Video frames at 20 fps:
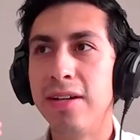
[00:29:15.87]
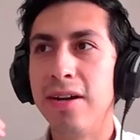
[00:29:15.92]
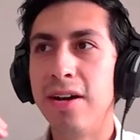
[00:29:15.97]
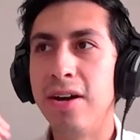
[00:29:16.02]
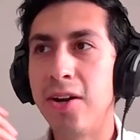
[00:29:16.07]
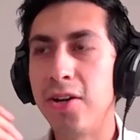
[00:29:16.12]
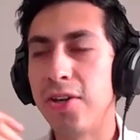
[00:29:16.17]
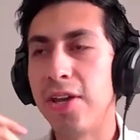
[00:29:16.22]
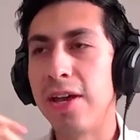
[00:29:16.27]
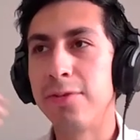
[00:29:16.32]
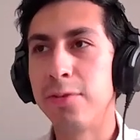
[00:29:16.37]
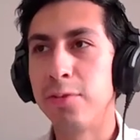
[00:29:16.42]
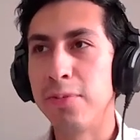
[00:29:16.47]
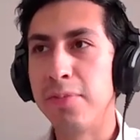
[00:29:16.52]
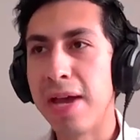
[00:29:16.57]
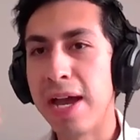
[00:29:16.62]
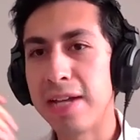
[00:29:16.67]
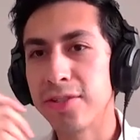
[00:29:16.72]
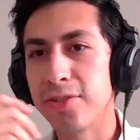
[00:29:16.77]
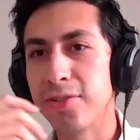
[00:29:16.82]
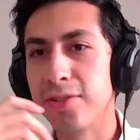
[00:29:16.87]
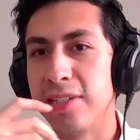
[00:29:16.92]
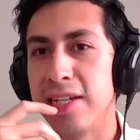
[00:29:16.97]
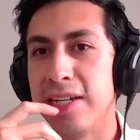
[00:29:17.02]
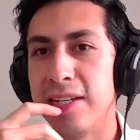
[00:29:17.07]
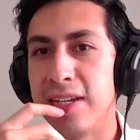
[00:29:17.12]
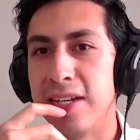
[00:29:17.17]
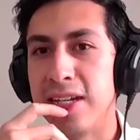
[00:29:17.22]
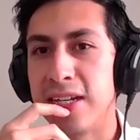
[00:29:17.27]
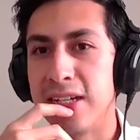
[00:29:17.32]
oh, you have to be
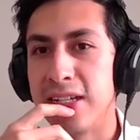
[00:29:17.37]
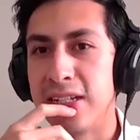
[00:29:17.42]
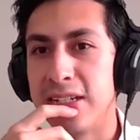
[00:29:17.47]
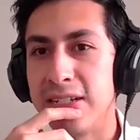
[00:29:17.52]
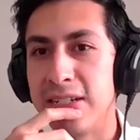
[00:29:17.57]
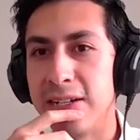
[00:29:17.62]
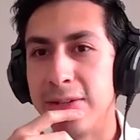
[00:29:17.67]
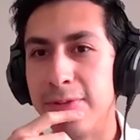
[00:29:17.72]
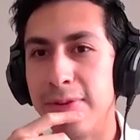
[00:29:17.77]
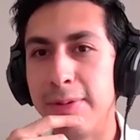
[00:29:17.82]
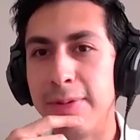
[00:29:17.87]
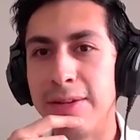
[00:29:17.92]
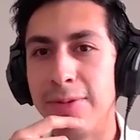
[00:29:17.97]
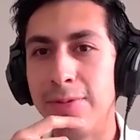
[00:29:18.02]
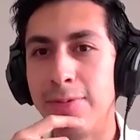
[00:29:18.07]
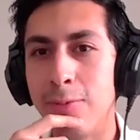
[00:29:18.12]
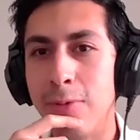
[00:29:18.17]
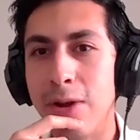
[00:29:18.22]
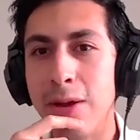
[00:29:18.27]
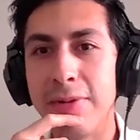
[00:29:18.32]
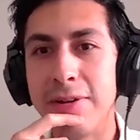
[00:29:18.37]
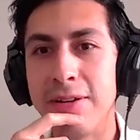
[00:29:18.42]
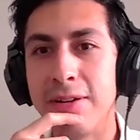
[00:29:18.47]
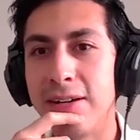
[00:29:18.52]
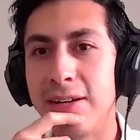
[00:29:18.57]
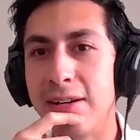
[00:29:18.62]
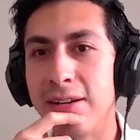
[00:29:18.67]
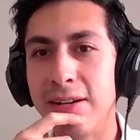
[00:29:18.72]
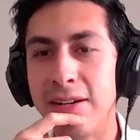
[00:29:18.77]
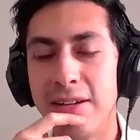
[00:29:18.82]
masculine and feminine women
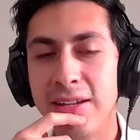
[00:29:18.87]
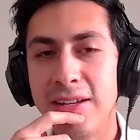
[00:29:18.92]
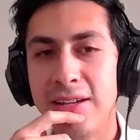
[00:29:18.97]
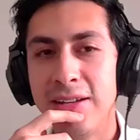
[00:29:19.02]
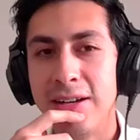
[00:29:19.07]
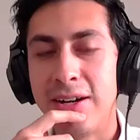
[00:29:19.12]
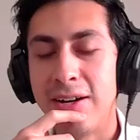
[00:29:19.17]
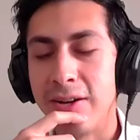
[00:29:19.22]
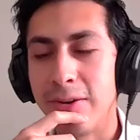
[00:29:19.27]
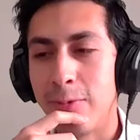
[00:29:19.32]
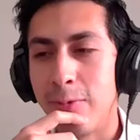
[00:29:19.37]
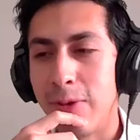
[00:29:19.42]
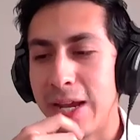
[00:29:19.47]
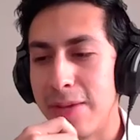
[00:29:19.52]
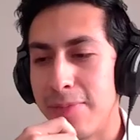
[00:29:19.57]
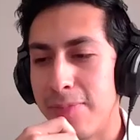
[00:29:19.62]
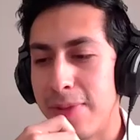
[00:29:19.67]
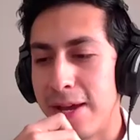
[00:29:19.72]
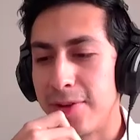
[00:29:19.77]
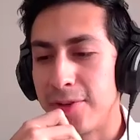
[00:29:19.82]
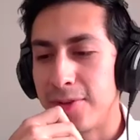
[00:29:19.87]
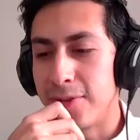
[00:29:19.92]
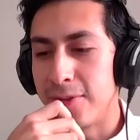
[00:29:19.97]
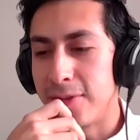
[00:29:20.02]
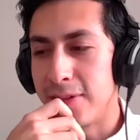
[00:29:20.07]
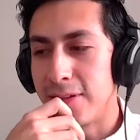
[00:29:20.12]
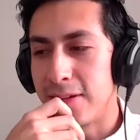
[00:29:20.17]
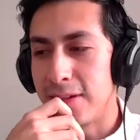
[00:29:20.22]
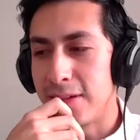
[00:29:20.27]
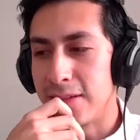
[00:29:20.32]
are way
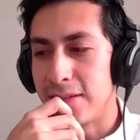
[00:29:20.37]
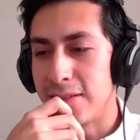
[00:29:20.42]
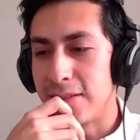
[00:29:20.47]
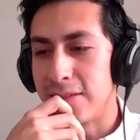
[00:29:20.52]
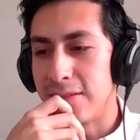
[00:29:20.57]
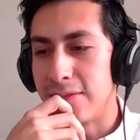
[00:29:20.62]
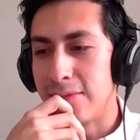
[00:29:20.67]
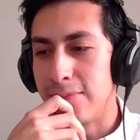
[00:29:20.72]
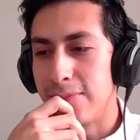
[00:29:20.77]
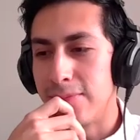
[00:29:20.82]
better. And